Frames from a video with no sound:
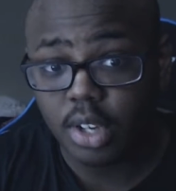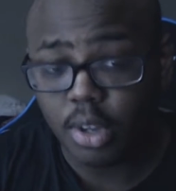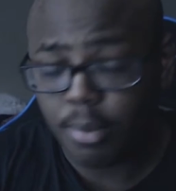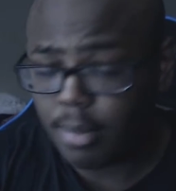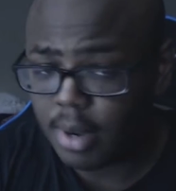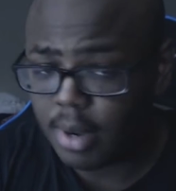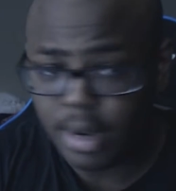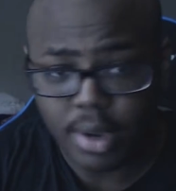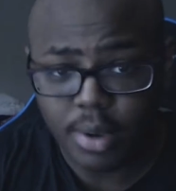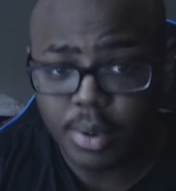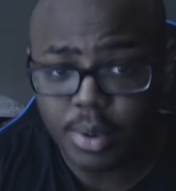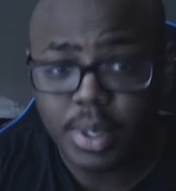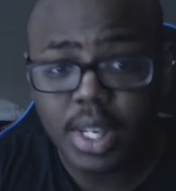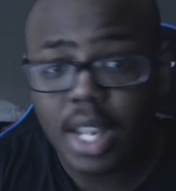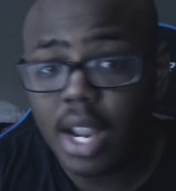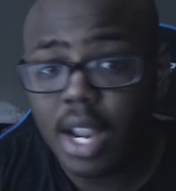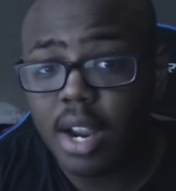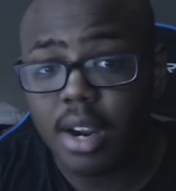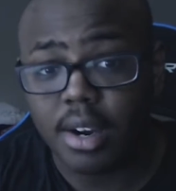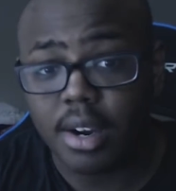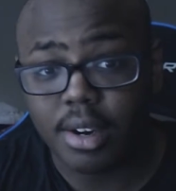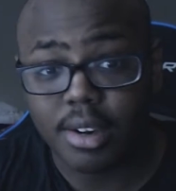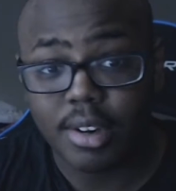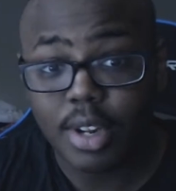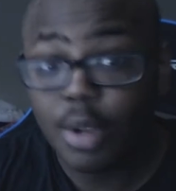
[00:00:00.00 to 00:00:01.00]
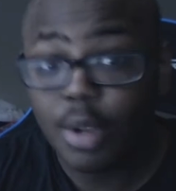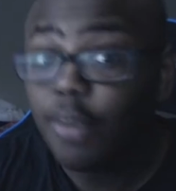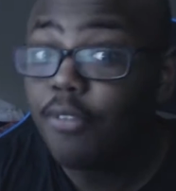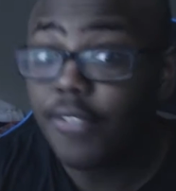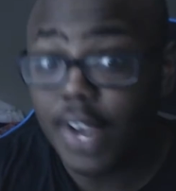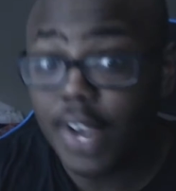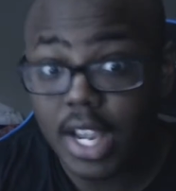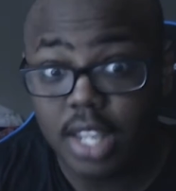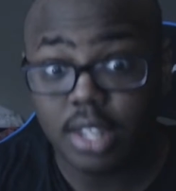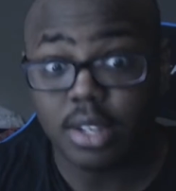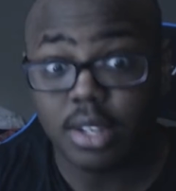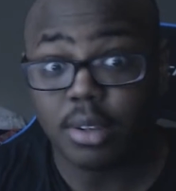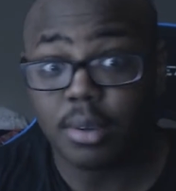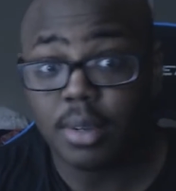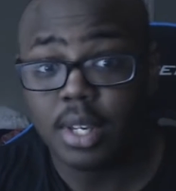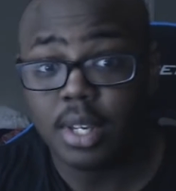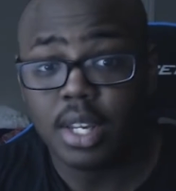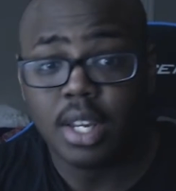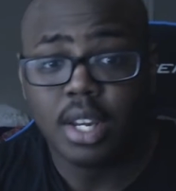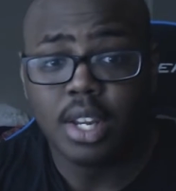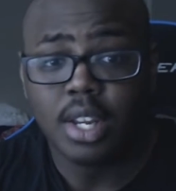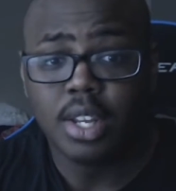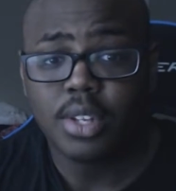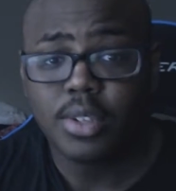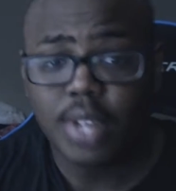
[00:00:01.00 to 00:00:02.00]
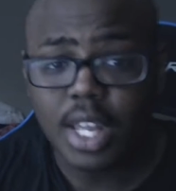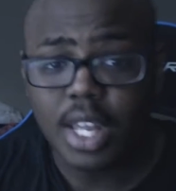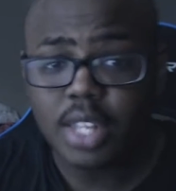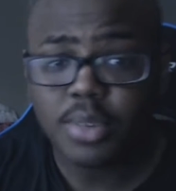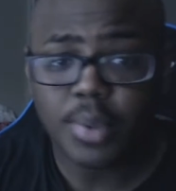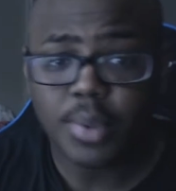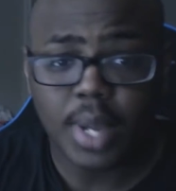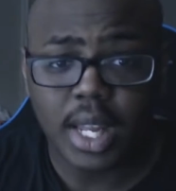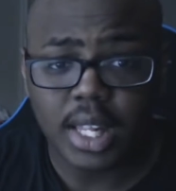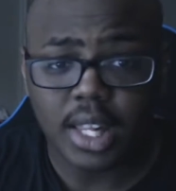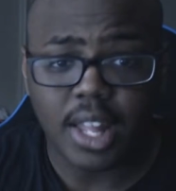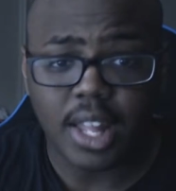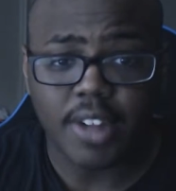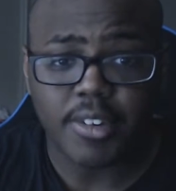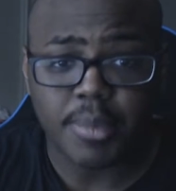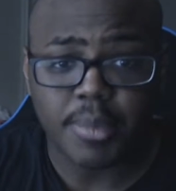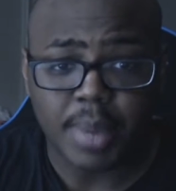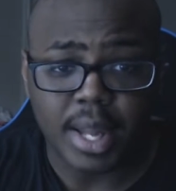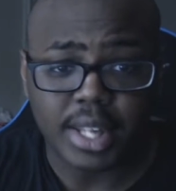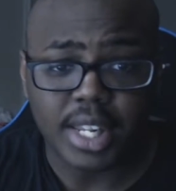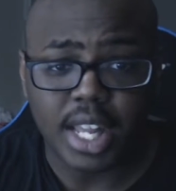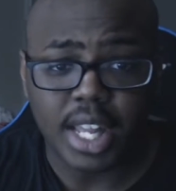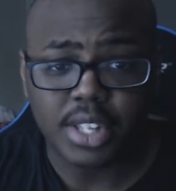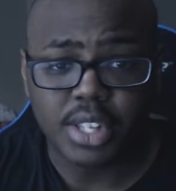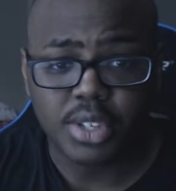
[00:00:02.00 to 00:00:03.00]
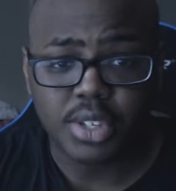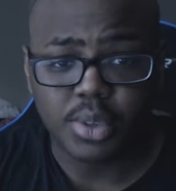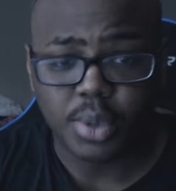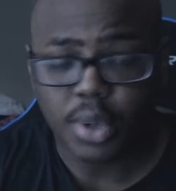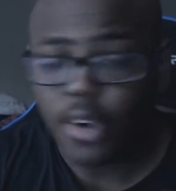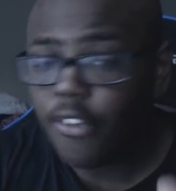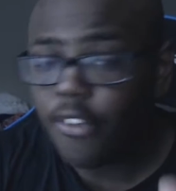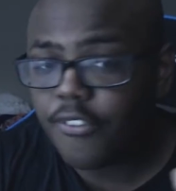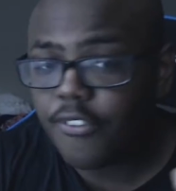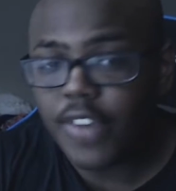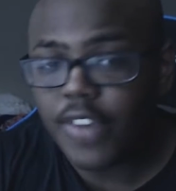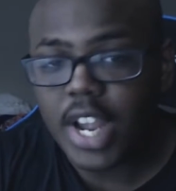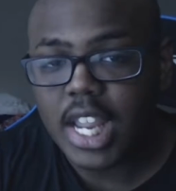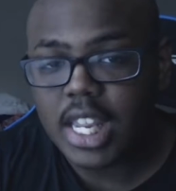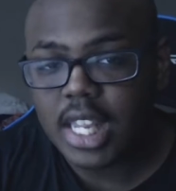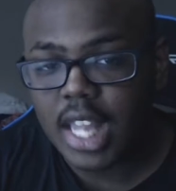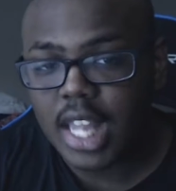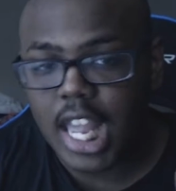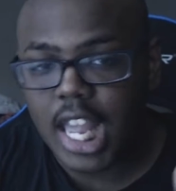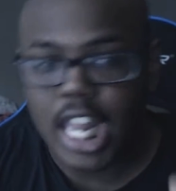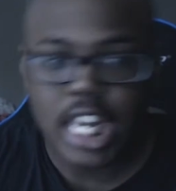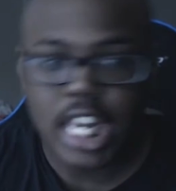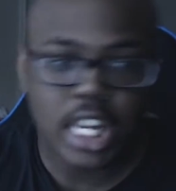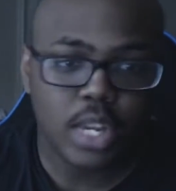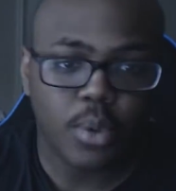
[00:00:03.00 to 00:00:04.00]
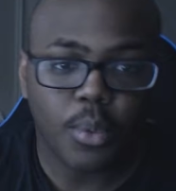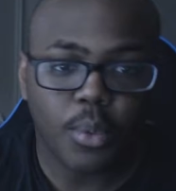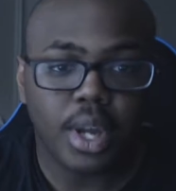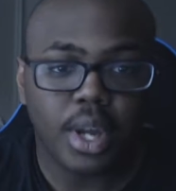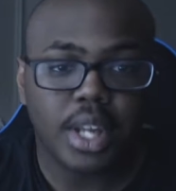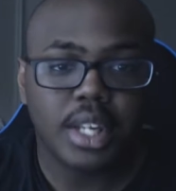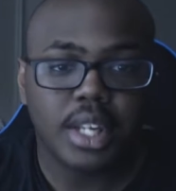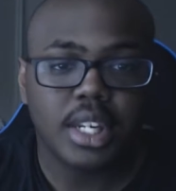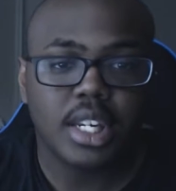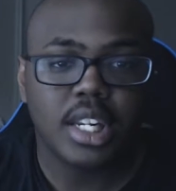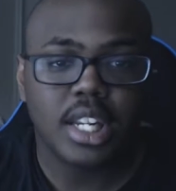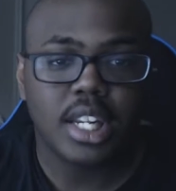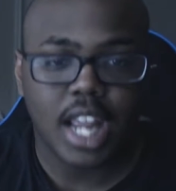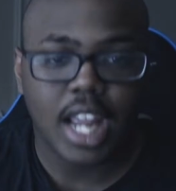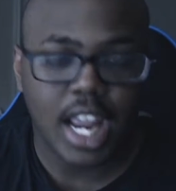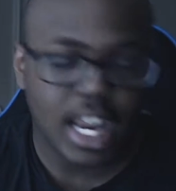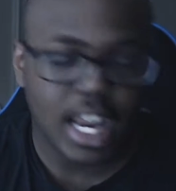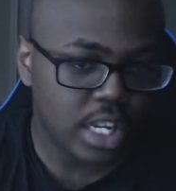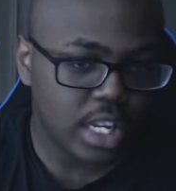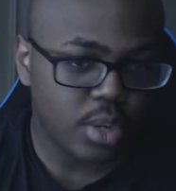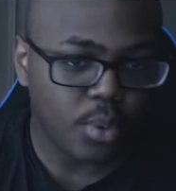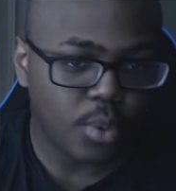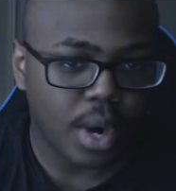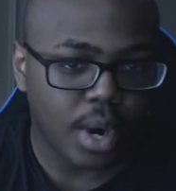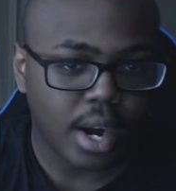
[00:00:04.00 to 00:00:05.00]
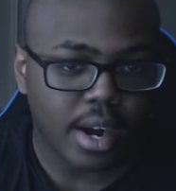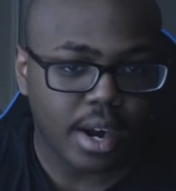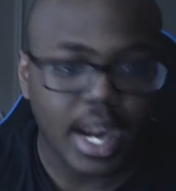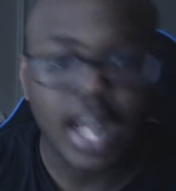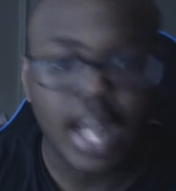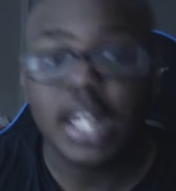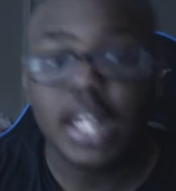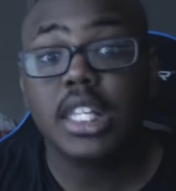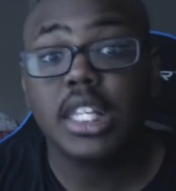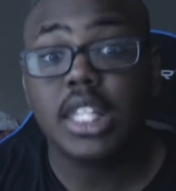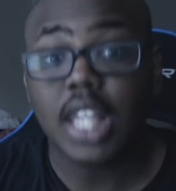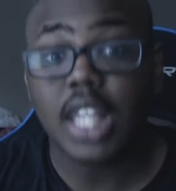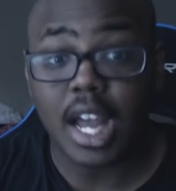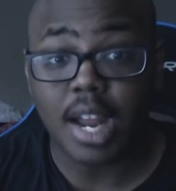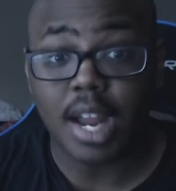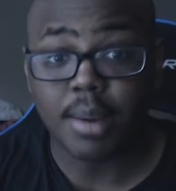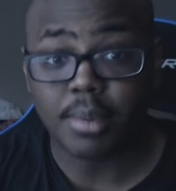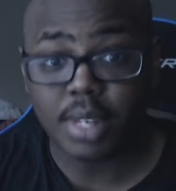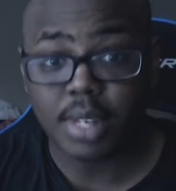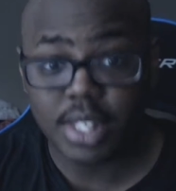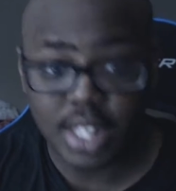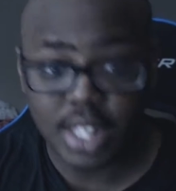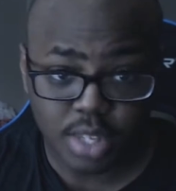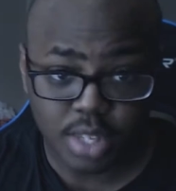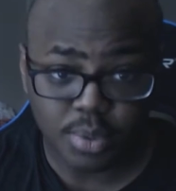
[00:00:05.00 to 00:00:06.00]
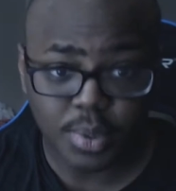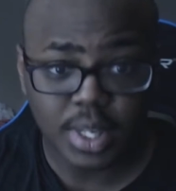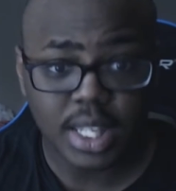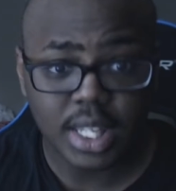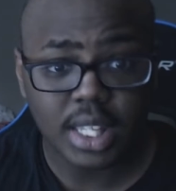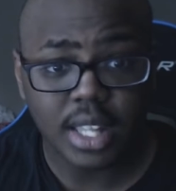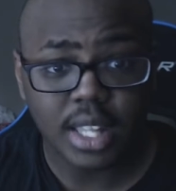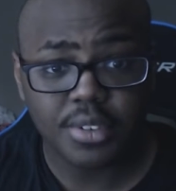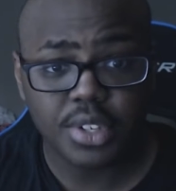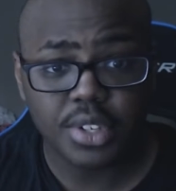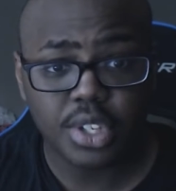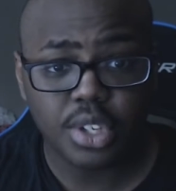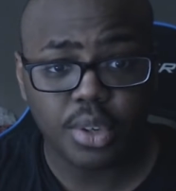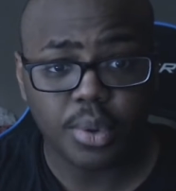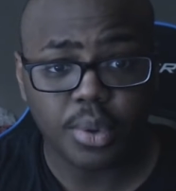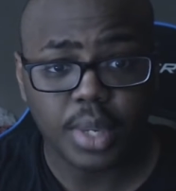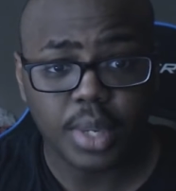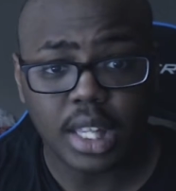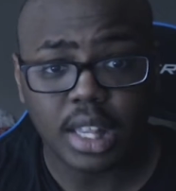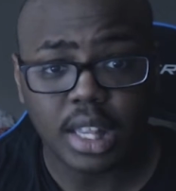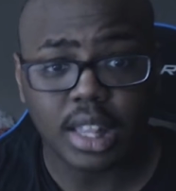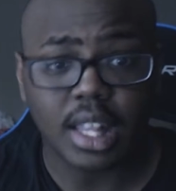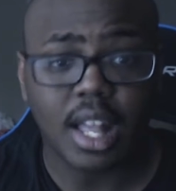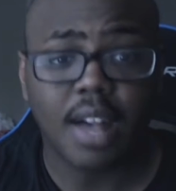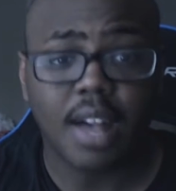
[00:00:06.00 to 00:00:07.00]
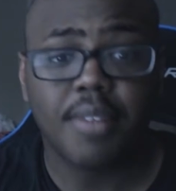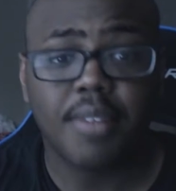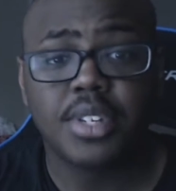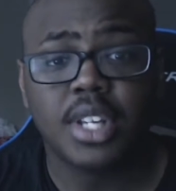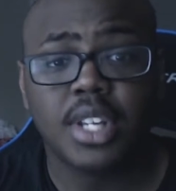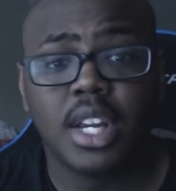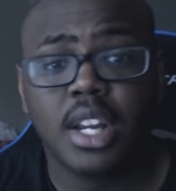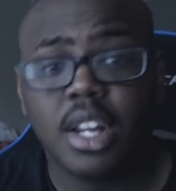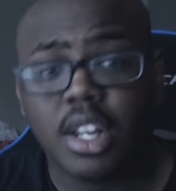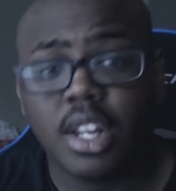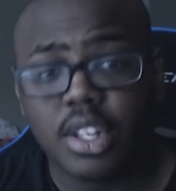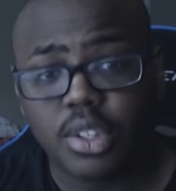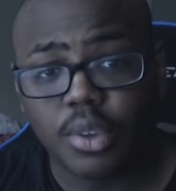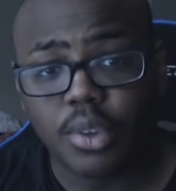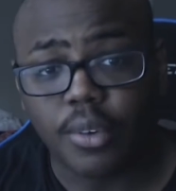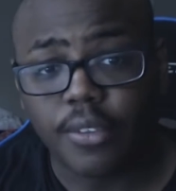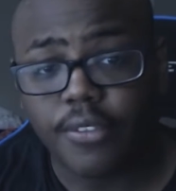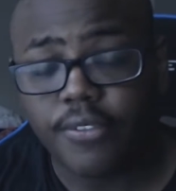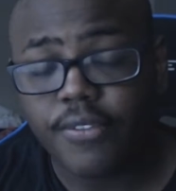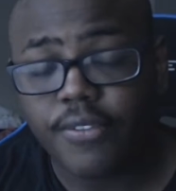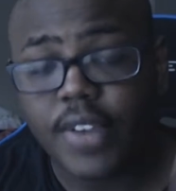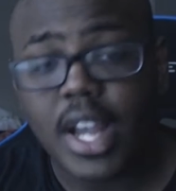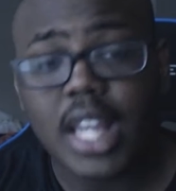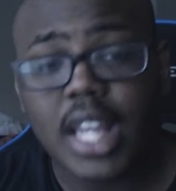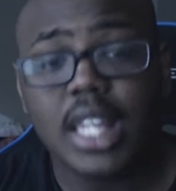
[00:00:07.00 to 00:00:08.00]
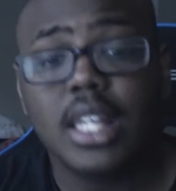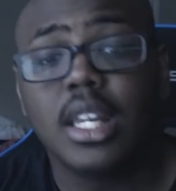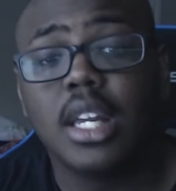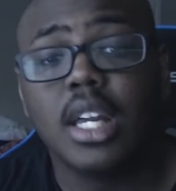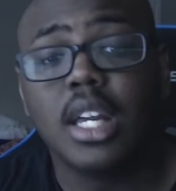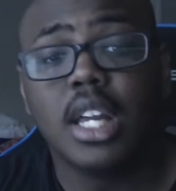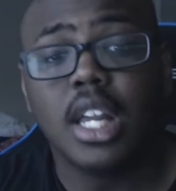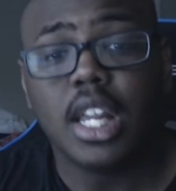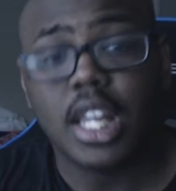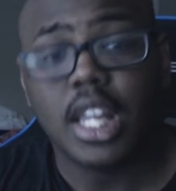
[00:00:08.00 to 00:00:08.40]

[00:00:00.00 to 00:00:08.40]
I don't care. He'll fight you. So that's what I love about Natsu. He'll fight anyone, anywhere, anytime, because that's what he loves to do. He loves to fight.